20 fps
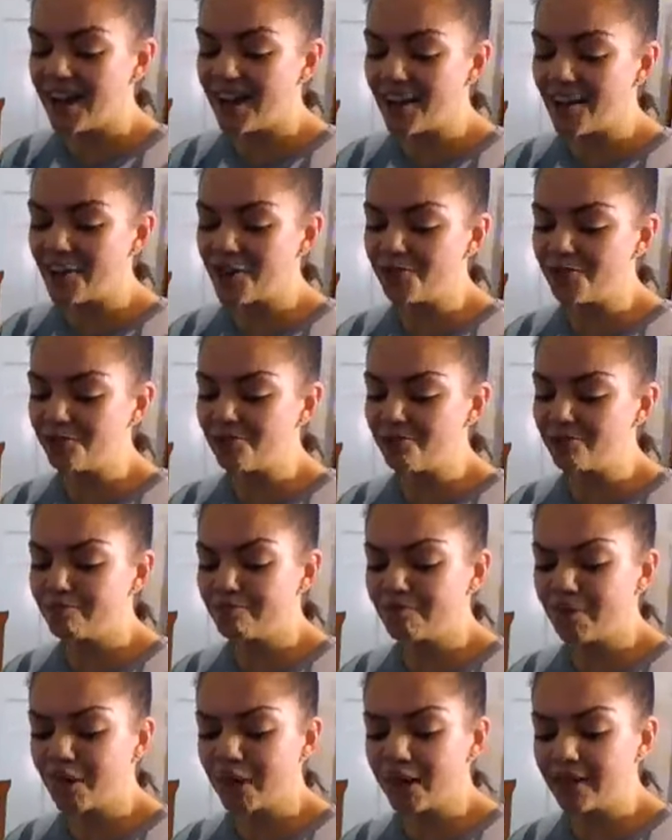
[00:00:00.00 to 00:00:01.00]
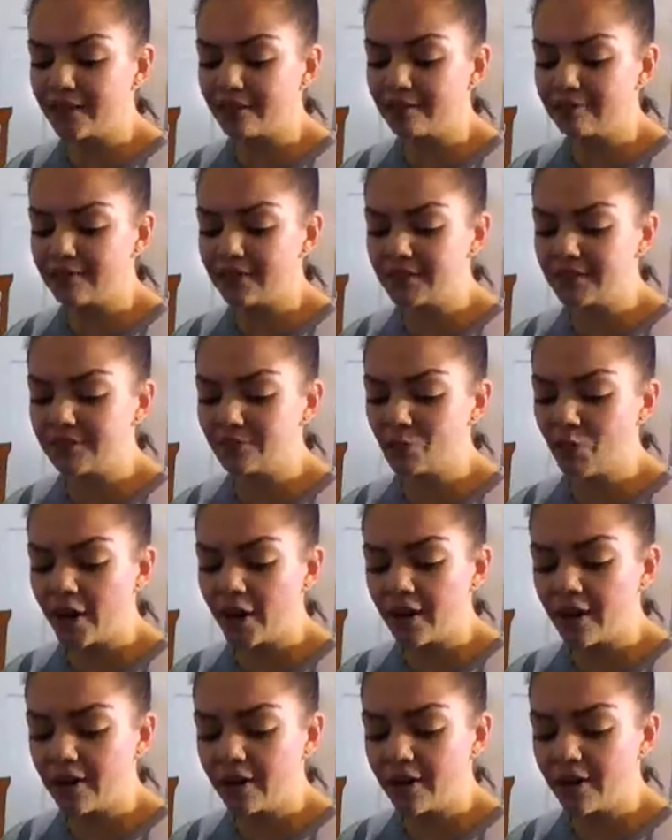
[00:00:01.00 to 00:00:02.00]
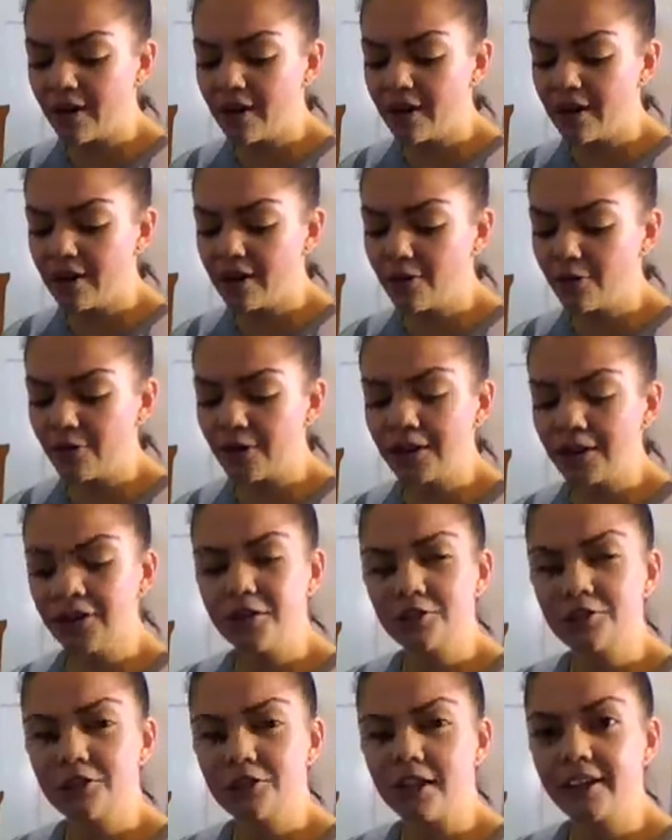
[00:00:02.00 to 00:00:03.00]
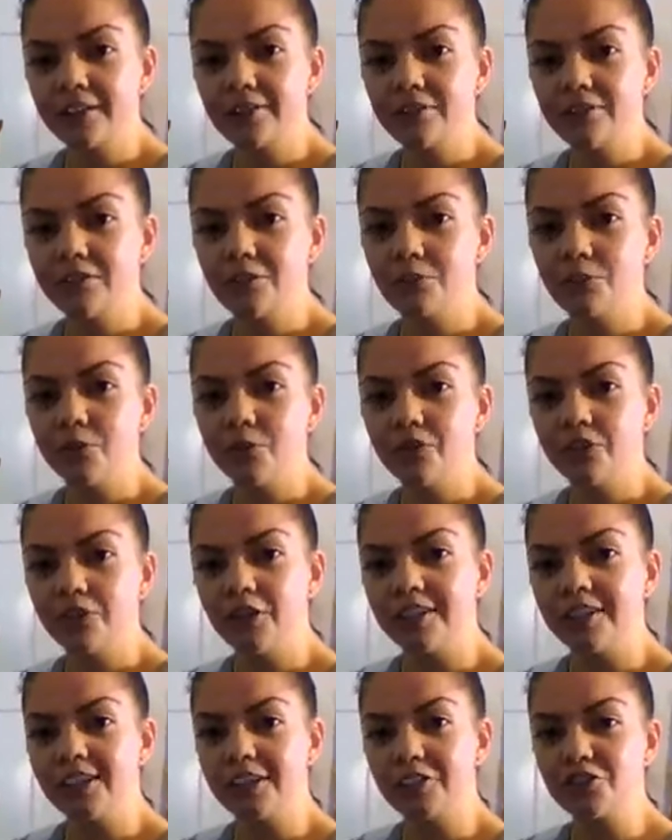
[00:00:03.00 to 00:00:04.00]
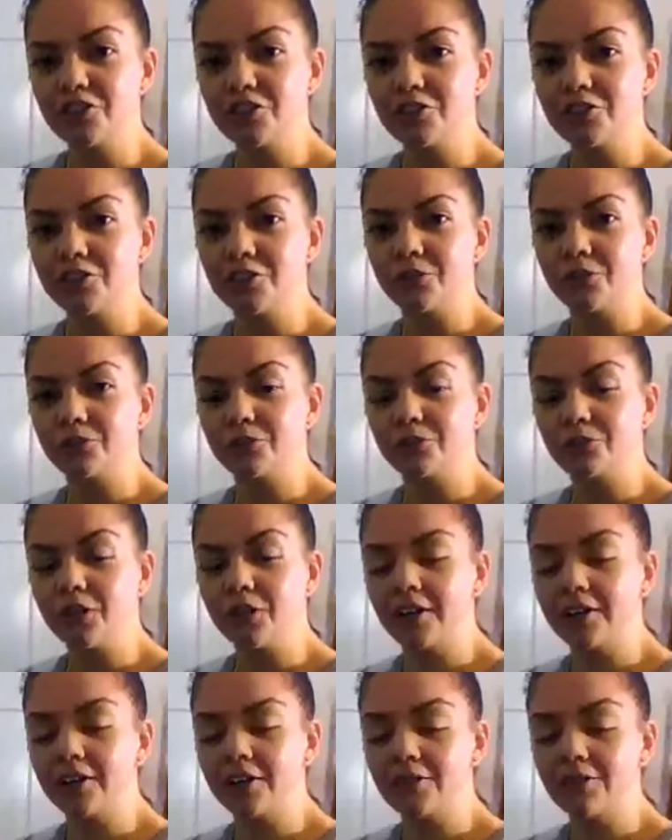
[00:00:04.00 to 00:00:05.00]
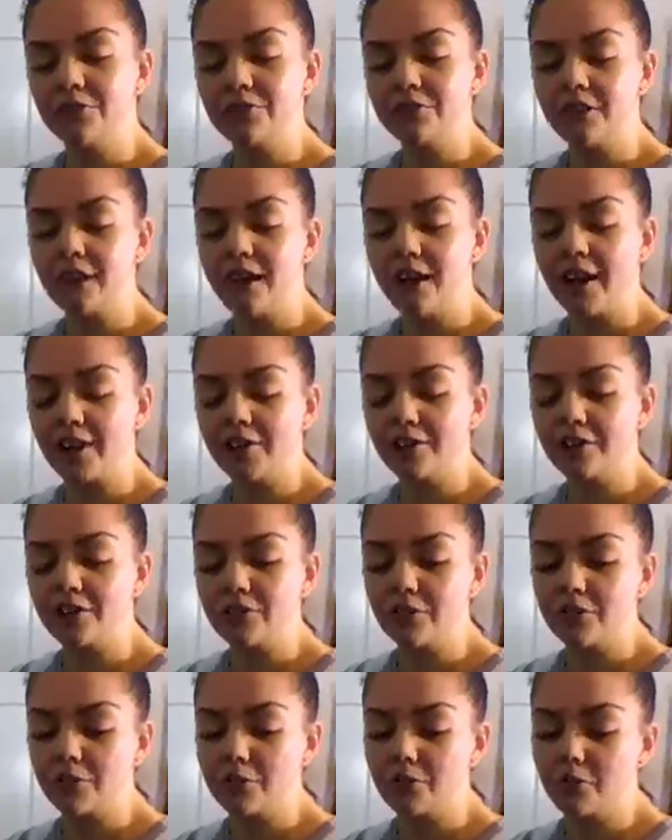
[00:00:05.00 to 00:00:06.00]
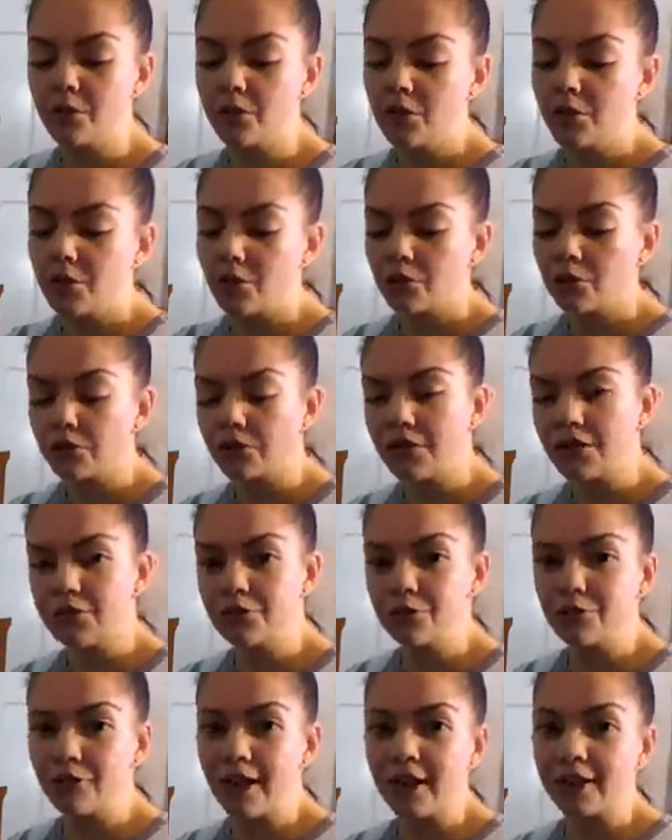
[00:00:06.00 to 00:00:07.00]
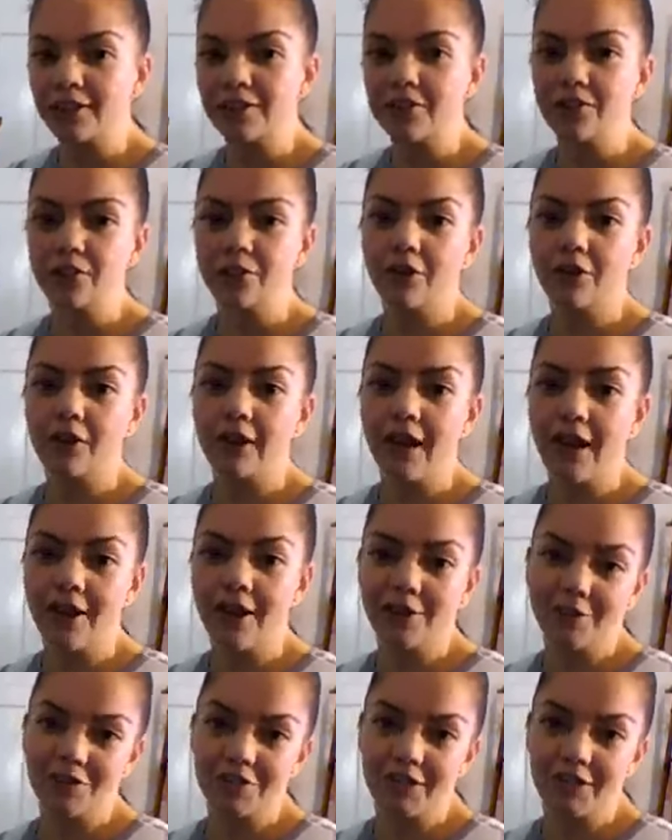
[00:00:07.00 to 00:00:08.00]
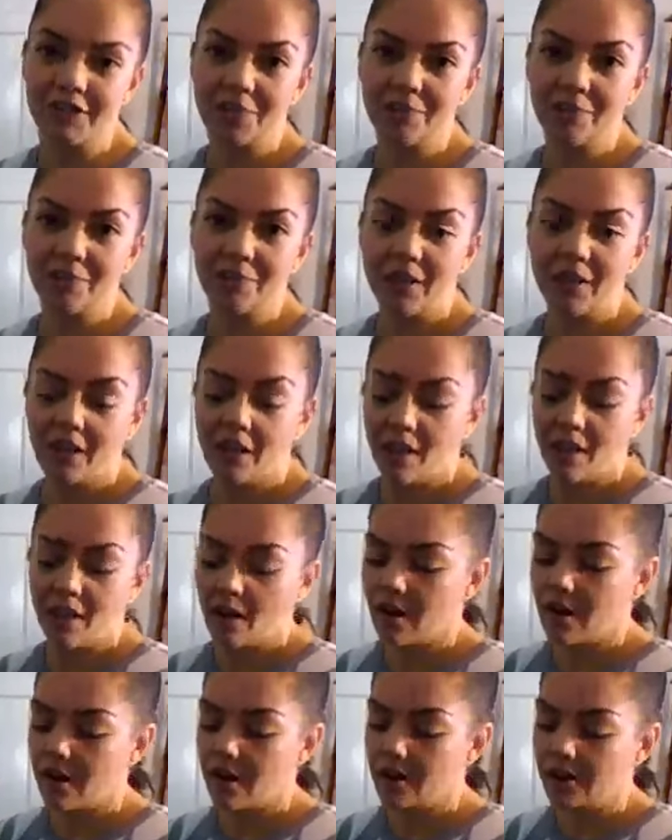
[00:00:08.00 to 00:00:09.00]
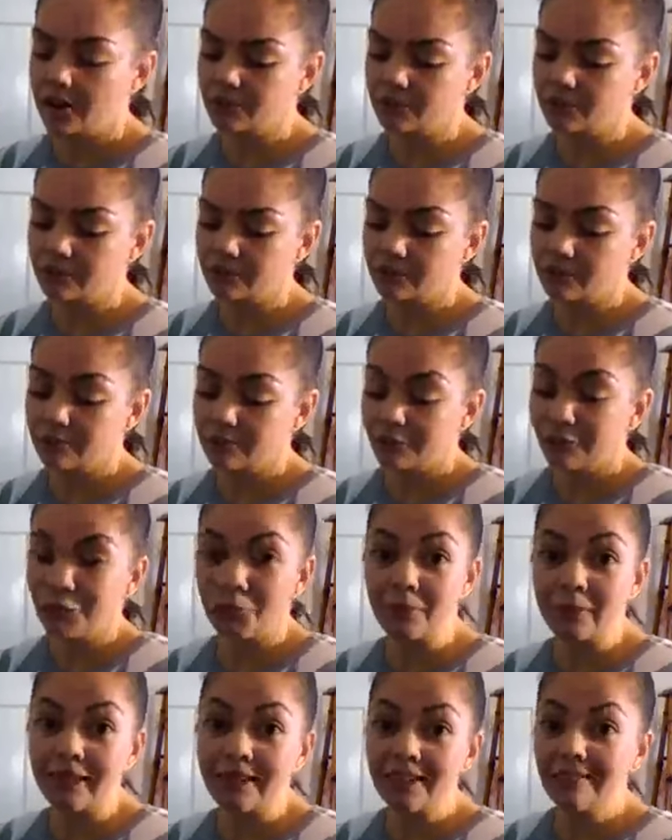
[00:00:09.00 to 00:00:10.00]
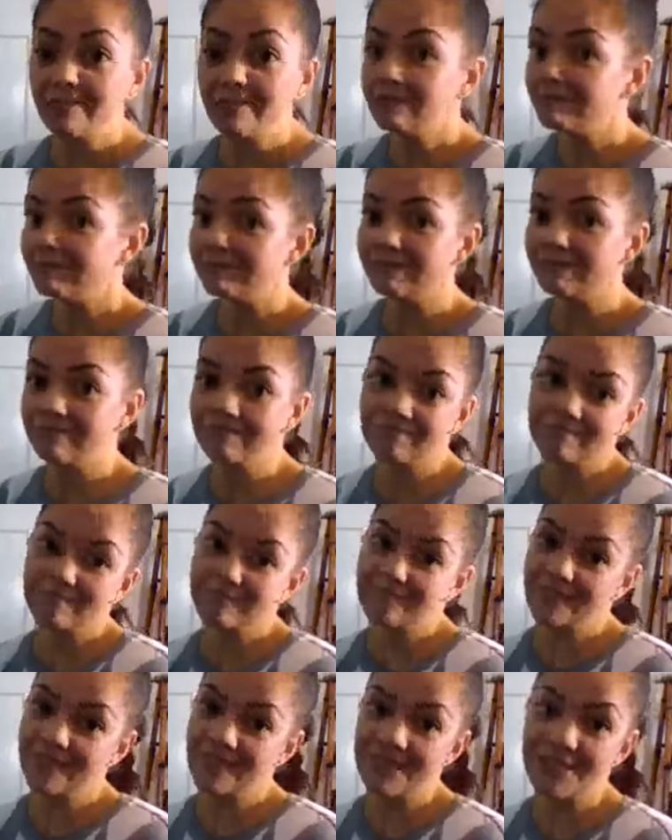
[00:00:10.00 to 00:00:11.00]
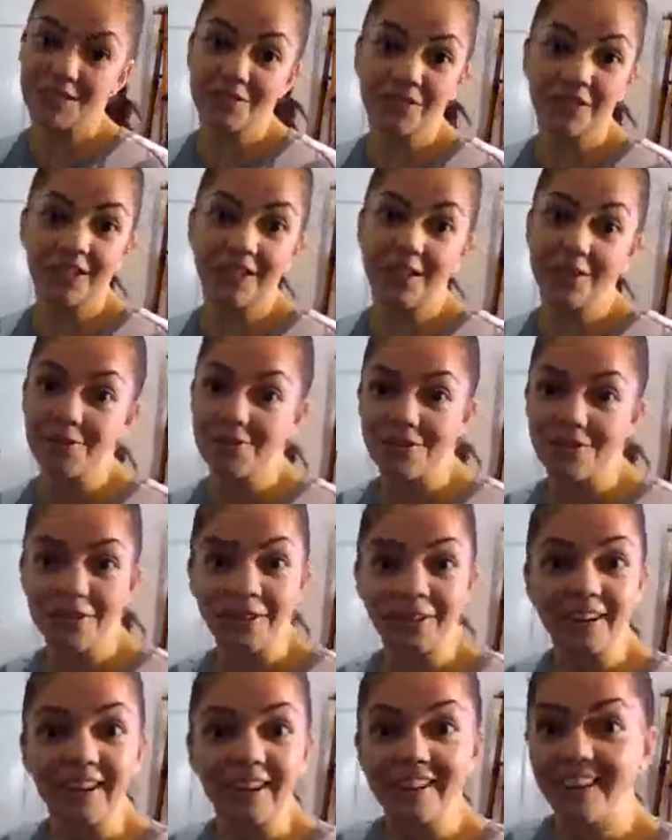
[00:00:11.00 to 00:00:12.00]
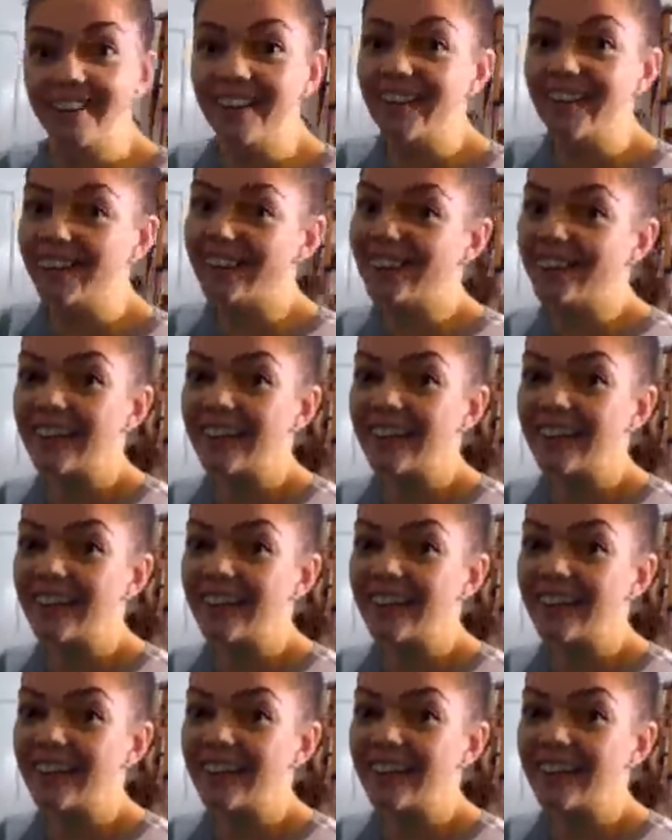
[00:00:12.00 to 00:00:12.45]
Um, but where uh, where do you try to move your attention to? Where do you try to redirect your energy? Um, for me, these videos are it.